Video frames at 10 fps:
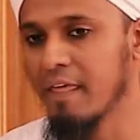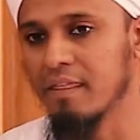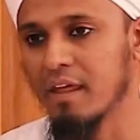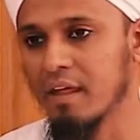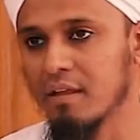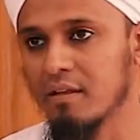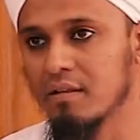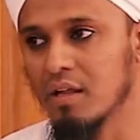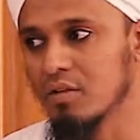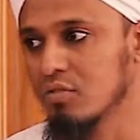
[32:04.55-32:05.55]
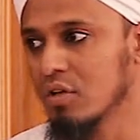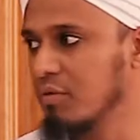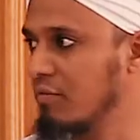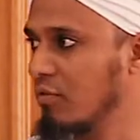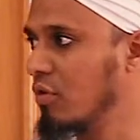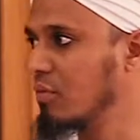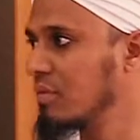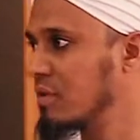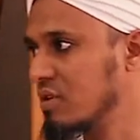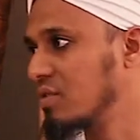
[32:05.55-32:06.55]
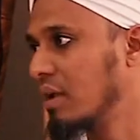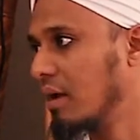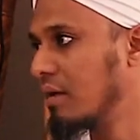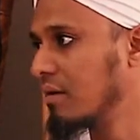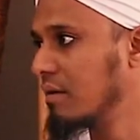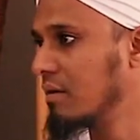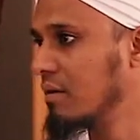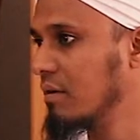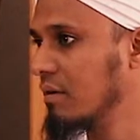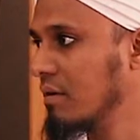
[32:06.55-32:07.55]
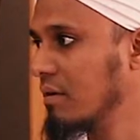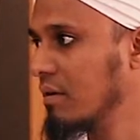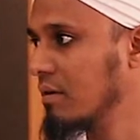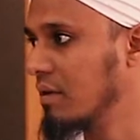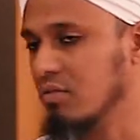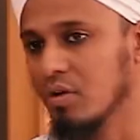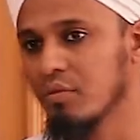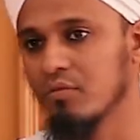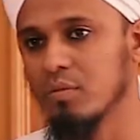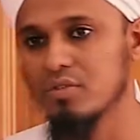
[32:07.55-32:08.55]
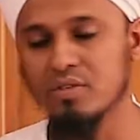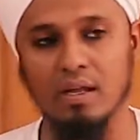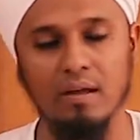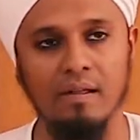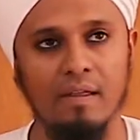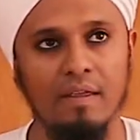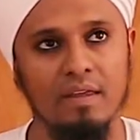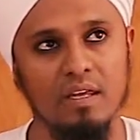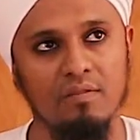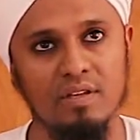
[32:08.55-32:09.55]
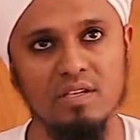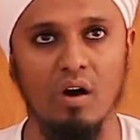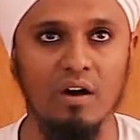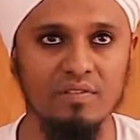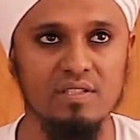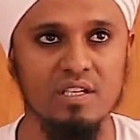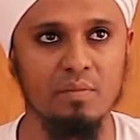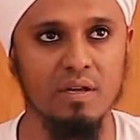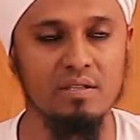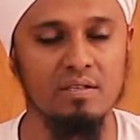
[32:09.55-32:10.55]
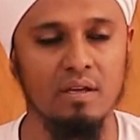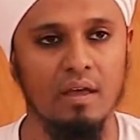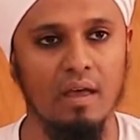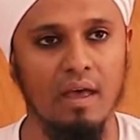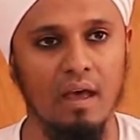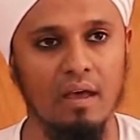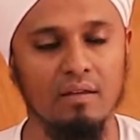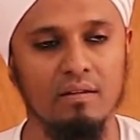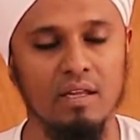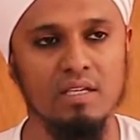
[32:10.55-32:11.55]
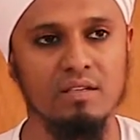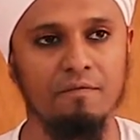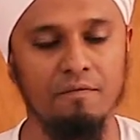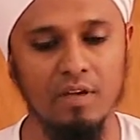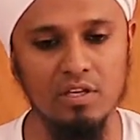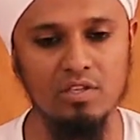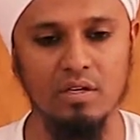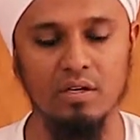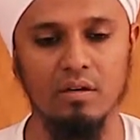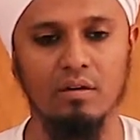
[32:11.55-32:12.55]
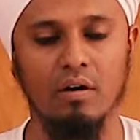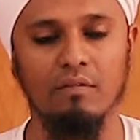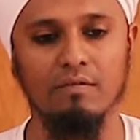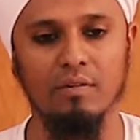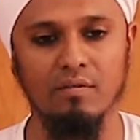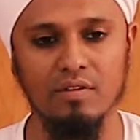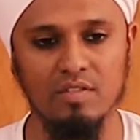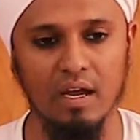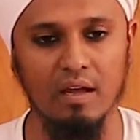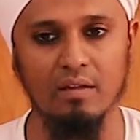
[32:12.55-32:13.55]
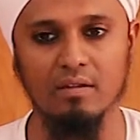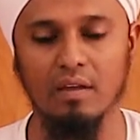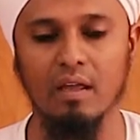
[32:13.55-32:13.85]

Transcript: then they do not perform the salah. If it is after 6 months, and there is a feature of the child,